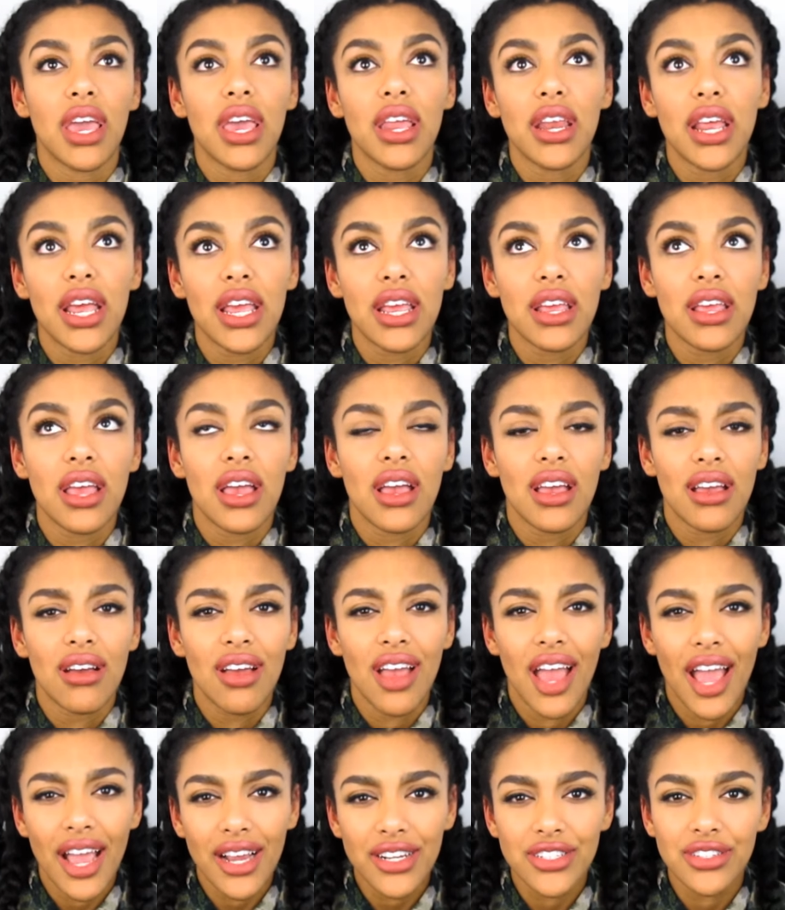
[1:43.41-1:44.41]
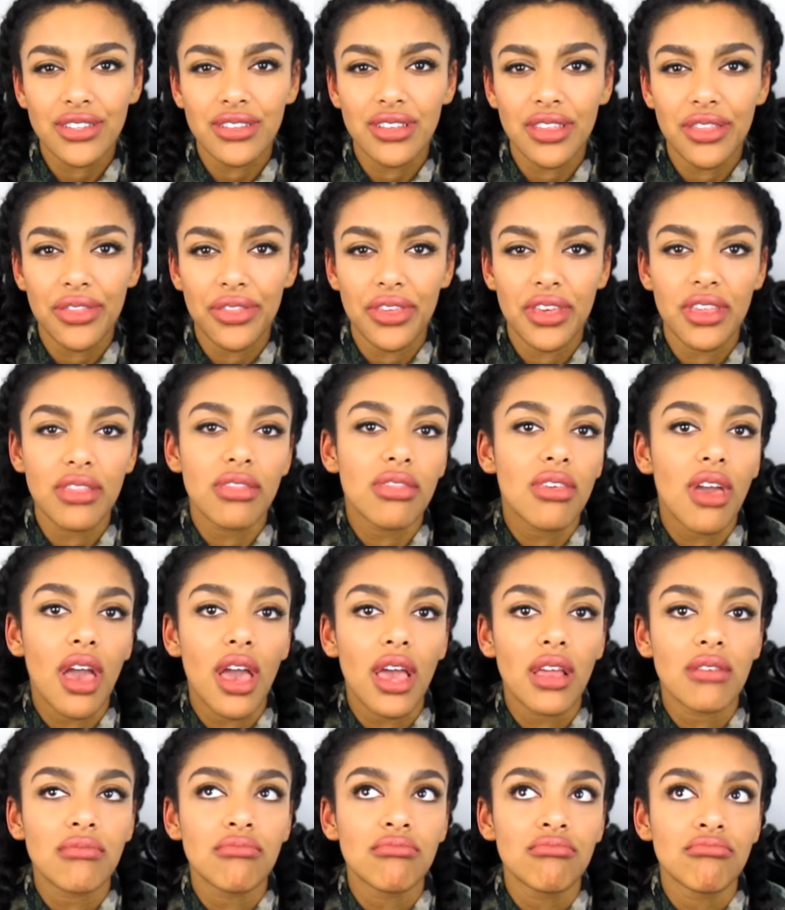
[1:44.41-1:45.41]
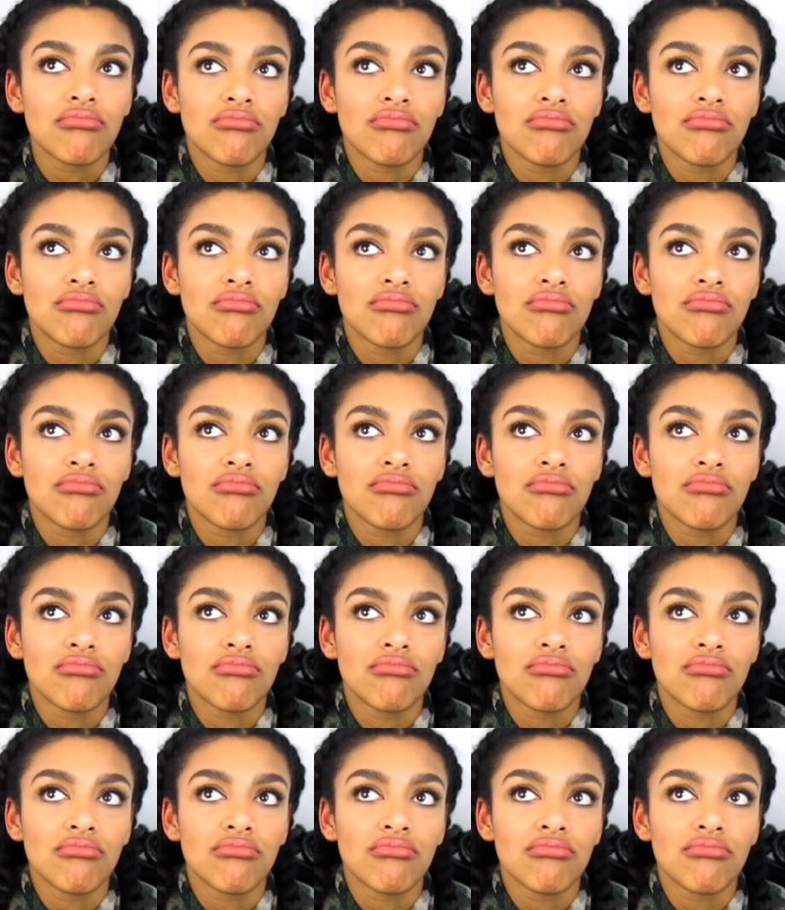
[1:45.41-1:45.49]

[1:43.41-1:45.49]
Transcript: And I actually think that